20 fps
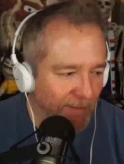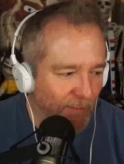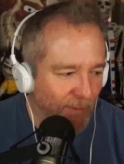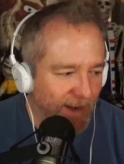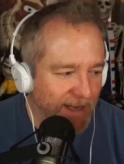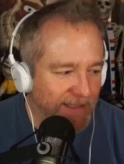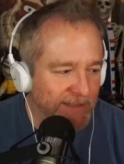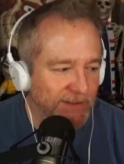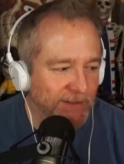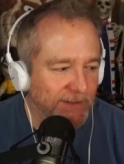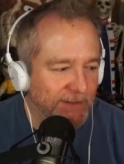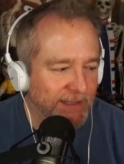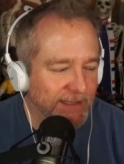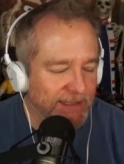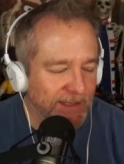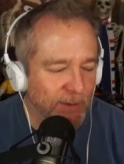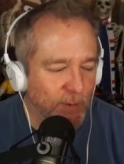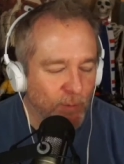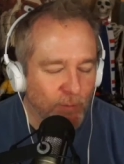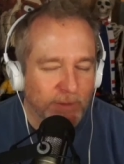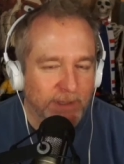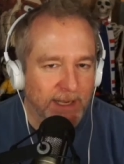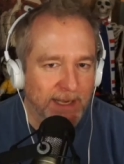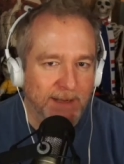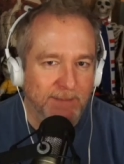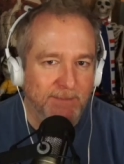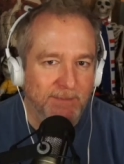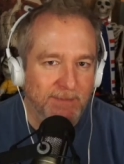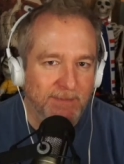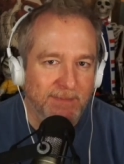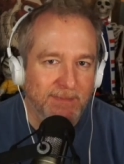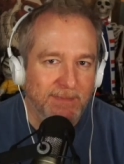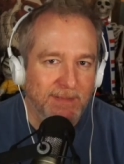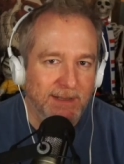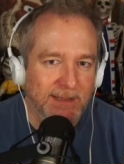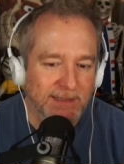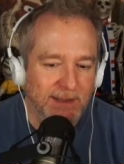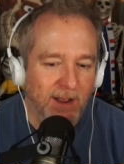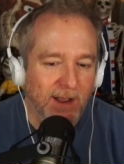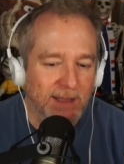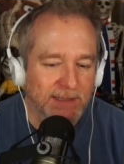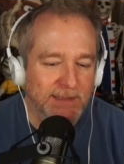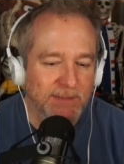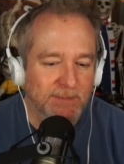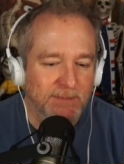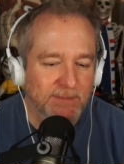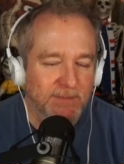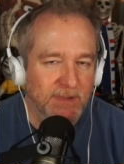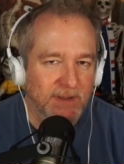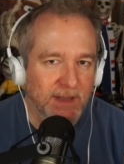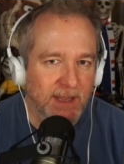Weinzerl. That's a cool name. That's awesome.